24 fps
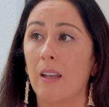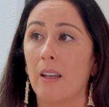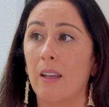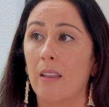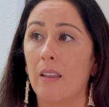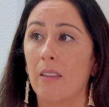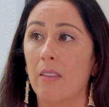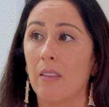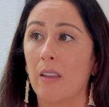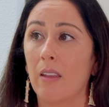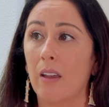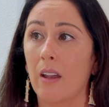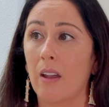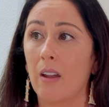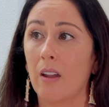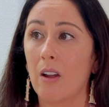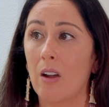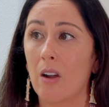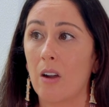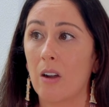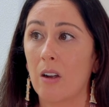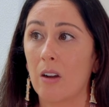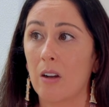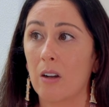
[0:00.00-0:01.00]
and that
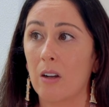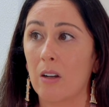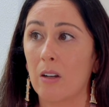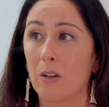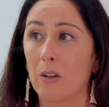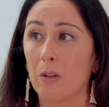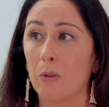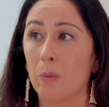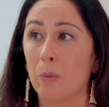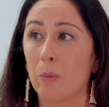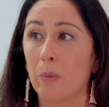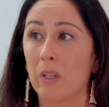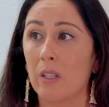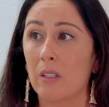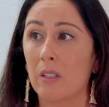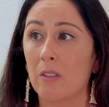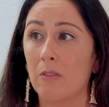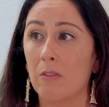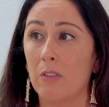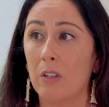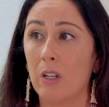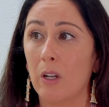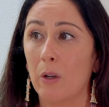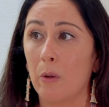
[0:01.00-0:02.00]
our ways
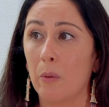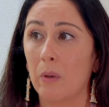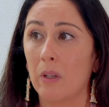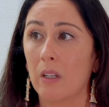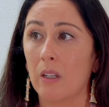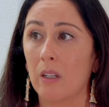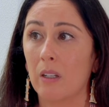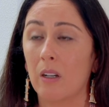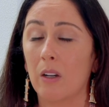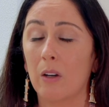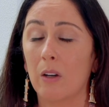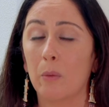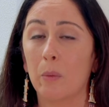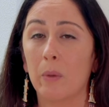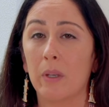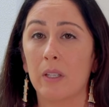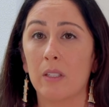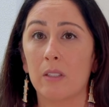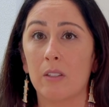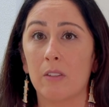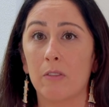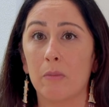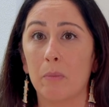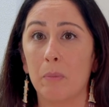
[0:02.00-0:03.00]
of knowing, our
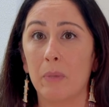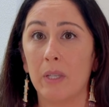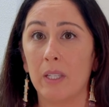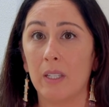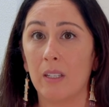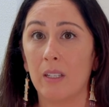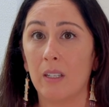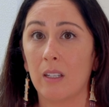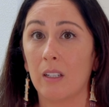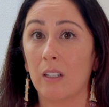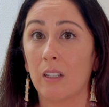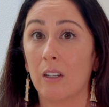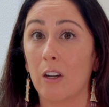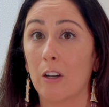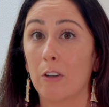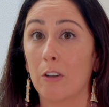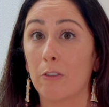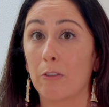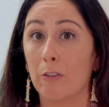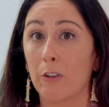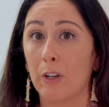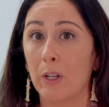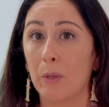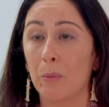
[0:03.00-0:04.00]
ways of being, our
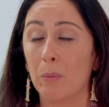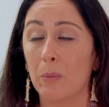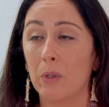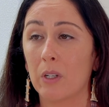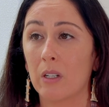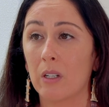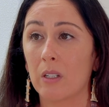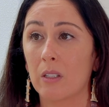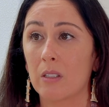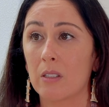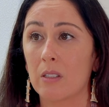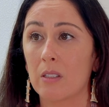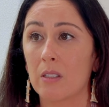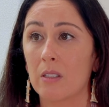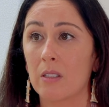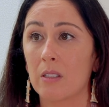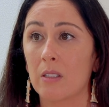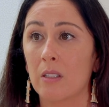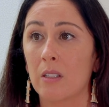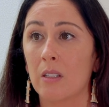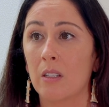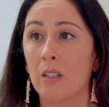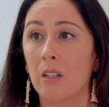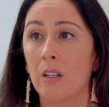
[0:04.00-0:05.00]
frameworks
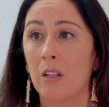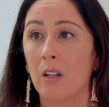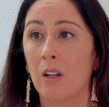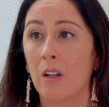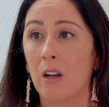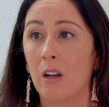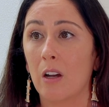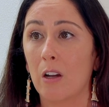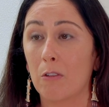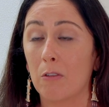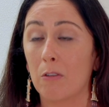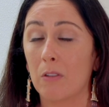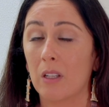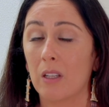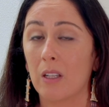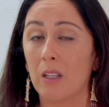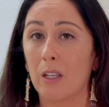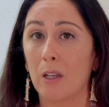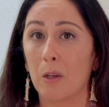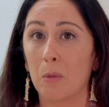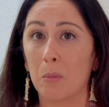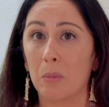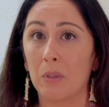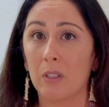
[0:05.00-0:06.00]
are
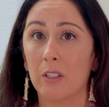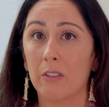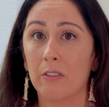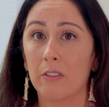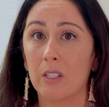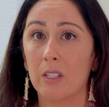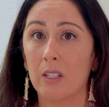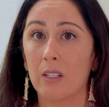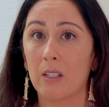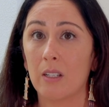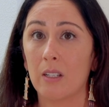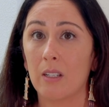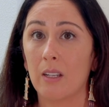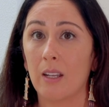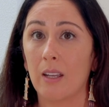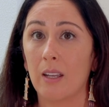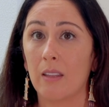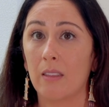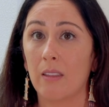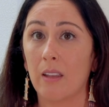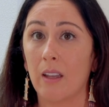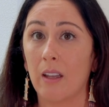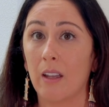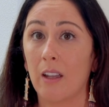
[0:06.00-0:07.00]
really uplifted,
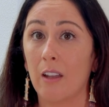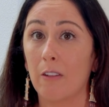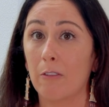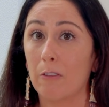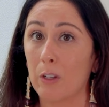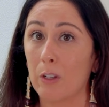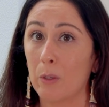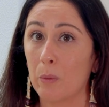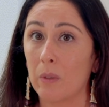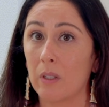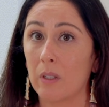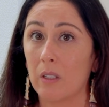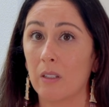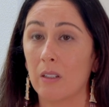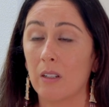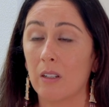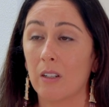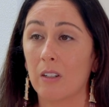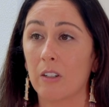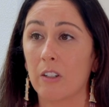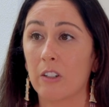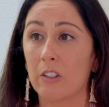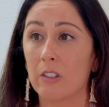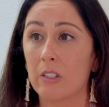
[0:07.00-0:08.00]
and that everyone
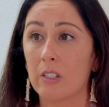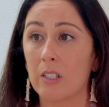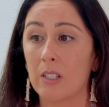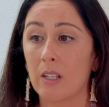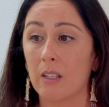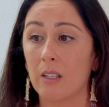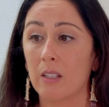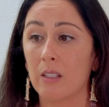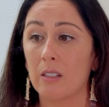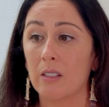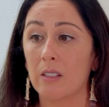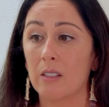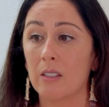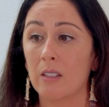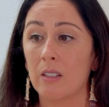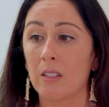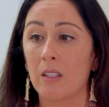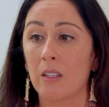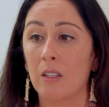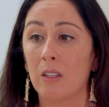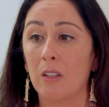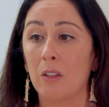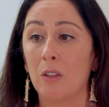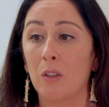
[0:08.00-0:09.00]
understands
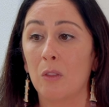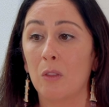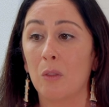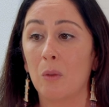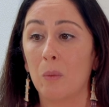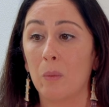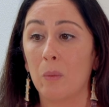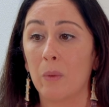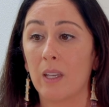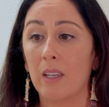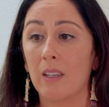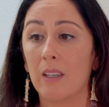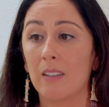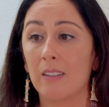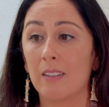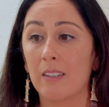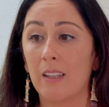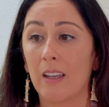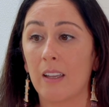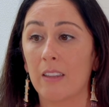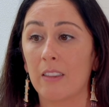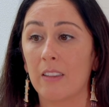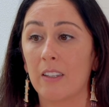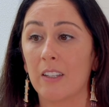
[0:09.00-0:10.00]
the ways
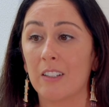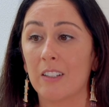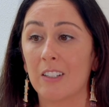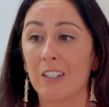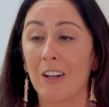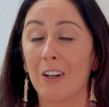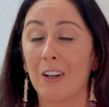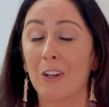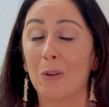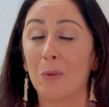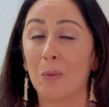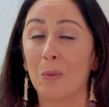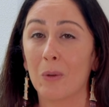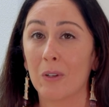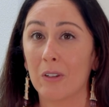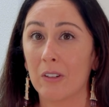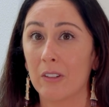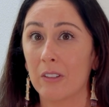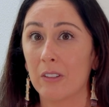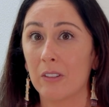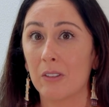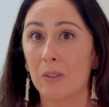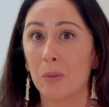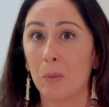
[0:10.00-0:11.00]
that the entire
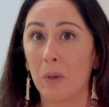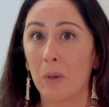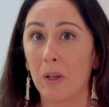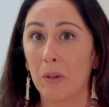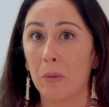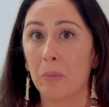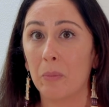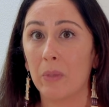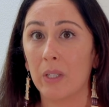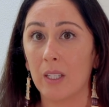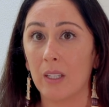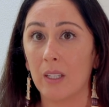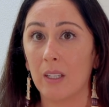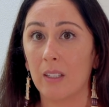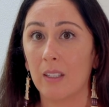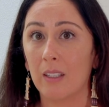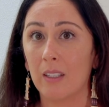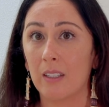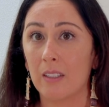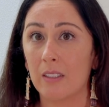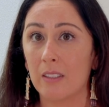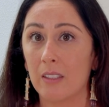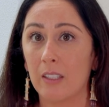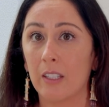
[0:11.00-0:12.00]
world's well-being
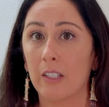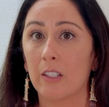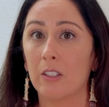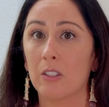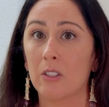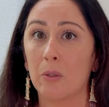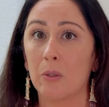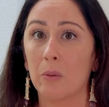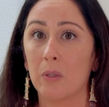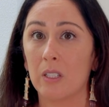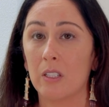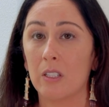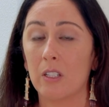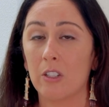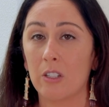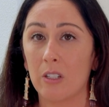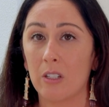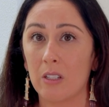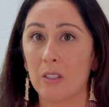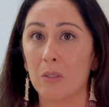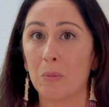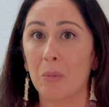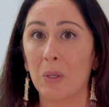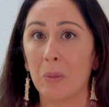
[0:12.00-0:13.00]
is linked to
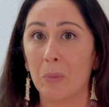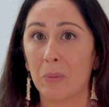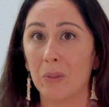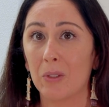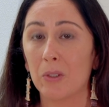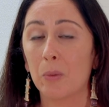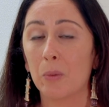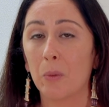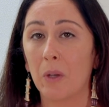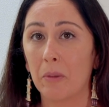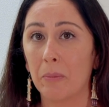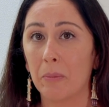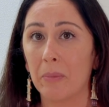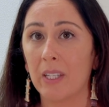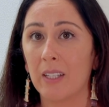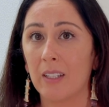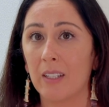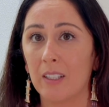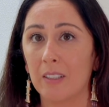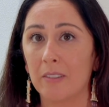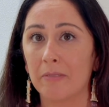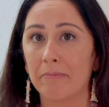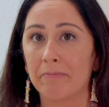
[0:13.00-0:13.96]
Indigenous people's well-being.